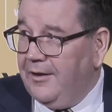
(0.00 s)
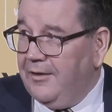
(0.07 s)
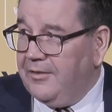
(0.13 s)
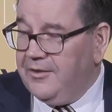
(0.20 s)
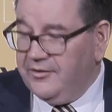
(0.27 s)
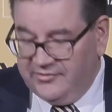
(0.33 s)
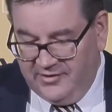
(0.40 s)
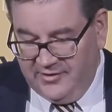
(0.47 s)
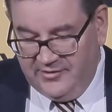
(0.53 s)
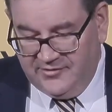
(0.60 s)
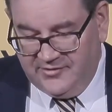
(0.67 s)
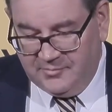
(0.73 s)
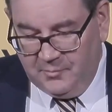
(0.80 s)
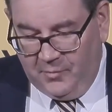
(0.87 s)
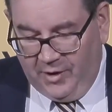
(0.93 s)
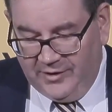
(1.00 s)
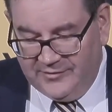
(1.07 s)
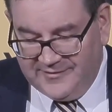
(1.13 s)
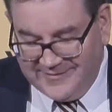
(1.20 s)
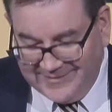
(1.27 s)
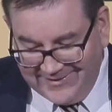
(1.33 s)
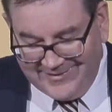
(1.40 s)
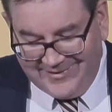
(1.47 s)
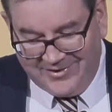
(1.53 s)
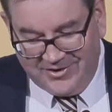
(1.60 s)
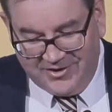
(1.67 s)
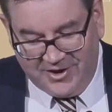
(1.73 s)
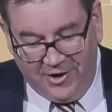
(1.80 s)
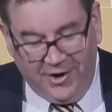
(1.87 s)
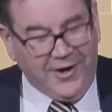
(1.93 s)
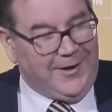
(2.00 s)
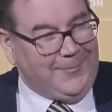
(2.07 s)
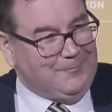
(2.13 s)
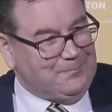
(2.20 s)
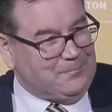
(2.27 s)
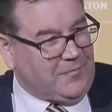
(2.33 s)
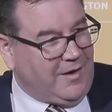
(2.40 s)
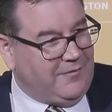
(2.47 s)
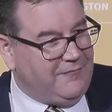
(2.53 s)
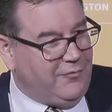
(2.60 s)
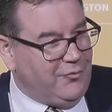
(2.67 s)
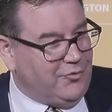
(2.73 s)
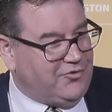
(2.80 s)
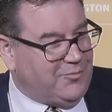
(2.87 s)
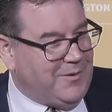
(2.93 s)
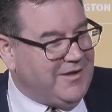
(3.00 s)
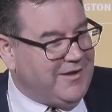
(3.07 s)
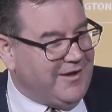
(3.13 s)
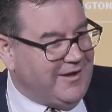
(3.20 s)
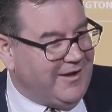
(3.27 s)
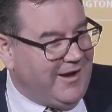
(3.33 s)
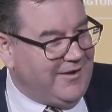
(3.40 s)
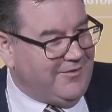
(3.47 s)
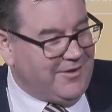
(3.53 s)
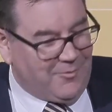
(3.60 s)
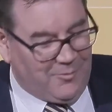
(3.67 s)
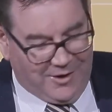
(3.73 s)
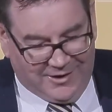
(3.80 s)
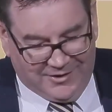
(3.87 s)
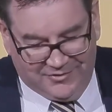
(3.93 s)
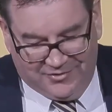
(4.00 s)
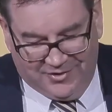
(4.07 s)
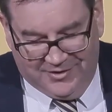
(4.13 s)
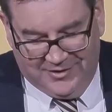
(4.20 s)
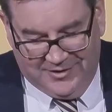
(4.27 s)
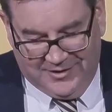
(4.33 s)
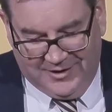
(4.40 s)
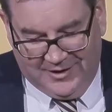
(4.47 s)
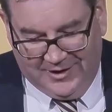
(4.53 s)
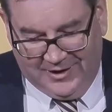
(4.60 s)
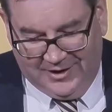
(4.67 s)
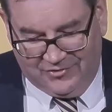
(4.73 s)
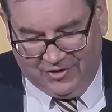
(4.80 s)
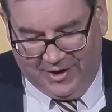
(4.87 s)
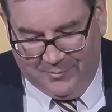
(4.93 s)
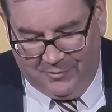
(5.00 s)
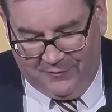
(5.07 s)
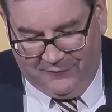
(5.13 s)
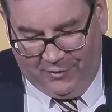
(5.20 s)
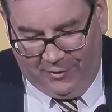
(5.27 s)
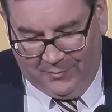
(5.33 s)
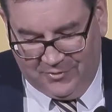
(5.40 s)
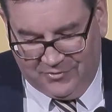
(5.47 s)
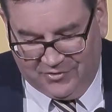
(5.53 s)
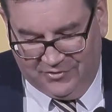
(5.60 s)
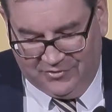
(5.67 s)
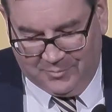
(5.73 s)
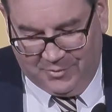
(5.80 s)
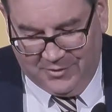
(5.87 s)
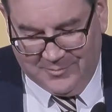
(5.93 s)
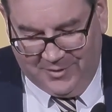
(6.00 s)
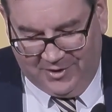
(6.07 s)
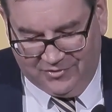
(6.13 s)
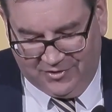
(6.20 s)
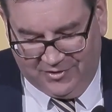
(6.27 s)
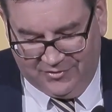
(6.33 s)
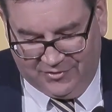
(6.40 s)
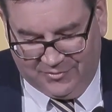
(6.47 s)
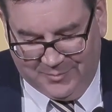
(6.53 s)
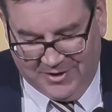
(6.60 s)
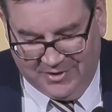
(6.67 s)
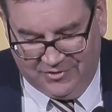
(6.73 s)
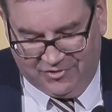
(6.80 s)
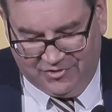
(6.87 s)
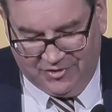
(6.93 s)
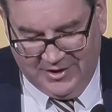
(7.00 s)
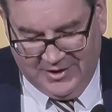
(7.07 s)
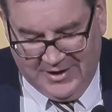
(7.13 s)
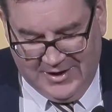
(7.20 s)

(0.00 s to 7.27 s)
This is my sixth time for speaking at the Wellington Chamber of Commerce's pre-budget speech.